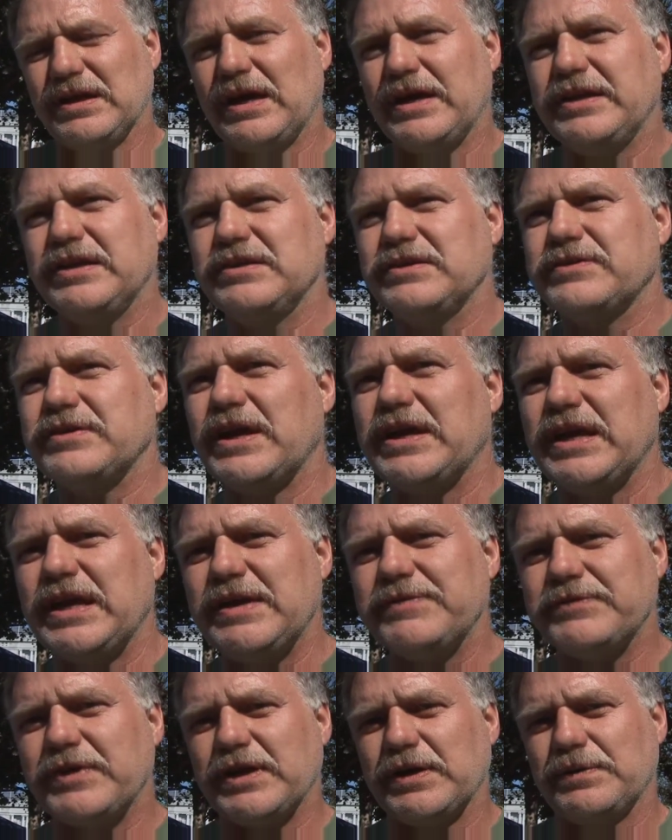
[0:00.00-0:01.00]
didn't try to
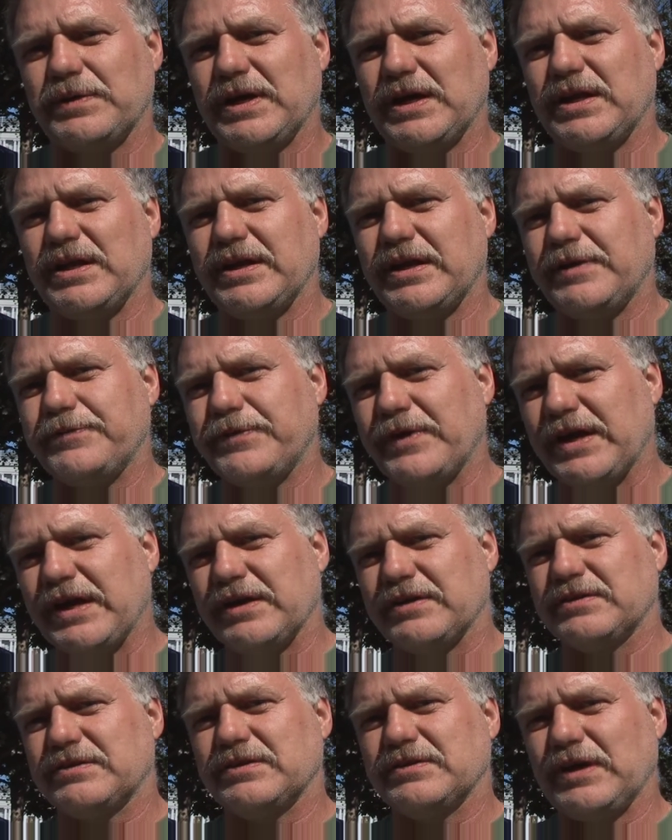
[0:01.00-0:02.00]
aim very well, and I
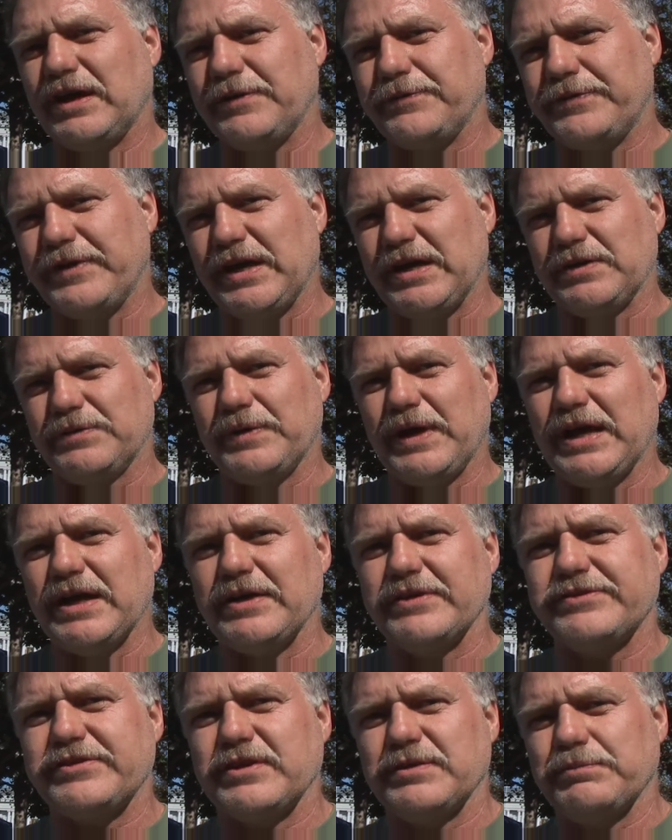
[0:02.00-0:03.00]
fired
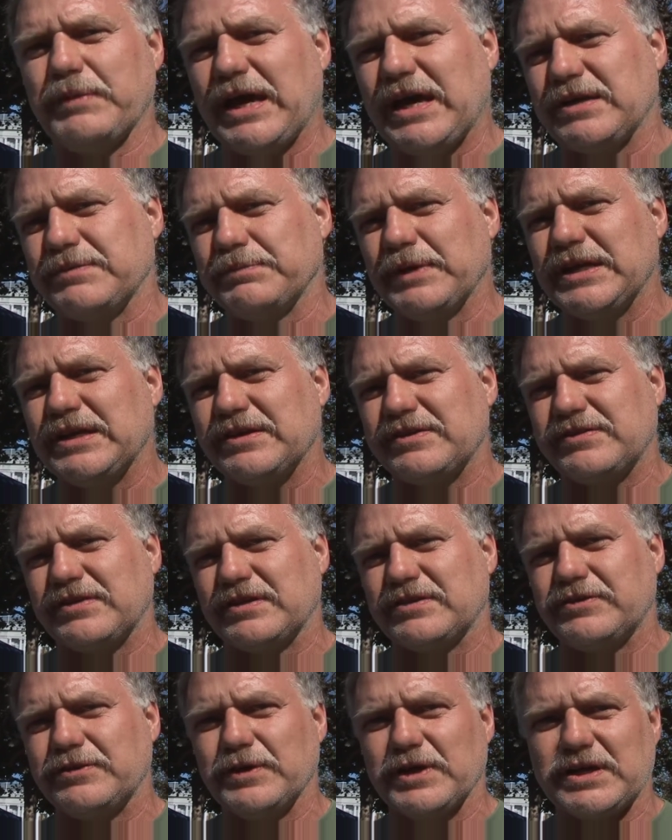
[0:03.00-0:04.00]
rounds in mad minutes
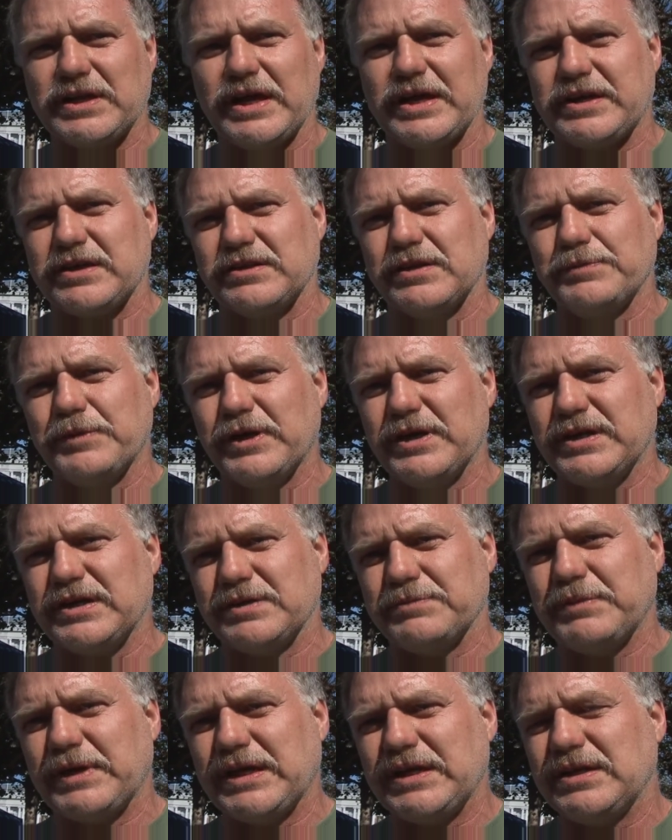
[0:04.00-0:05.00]
at 2 o'clock in the
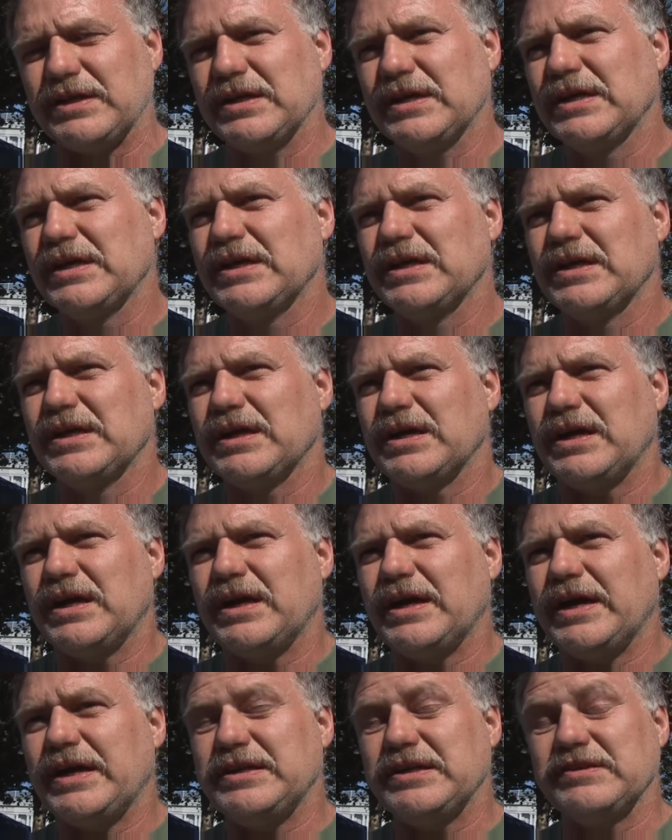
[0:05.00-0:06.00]
morning, but
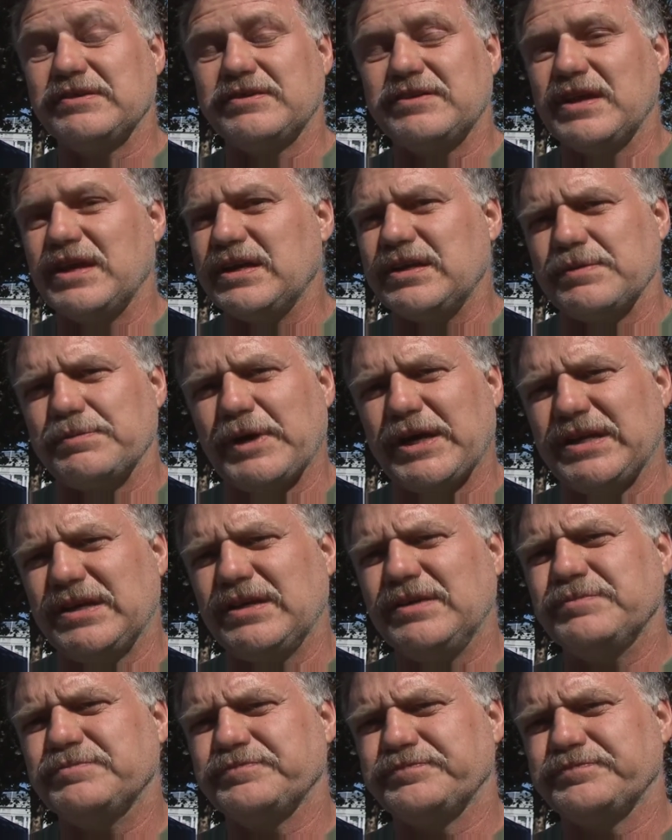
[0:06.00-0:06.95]
I didn't see anybody.